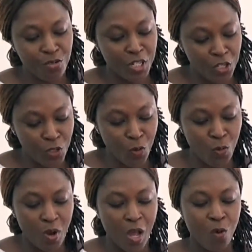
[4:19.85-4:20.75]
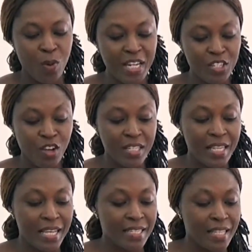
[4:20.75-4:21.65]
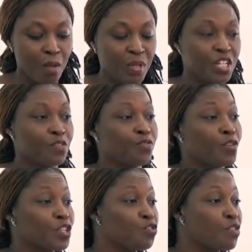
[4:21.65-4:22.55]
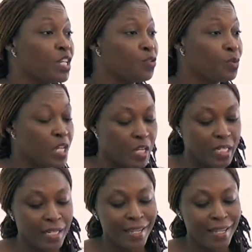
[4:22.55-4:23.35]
Critchlow went on to establish the first trade union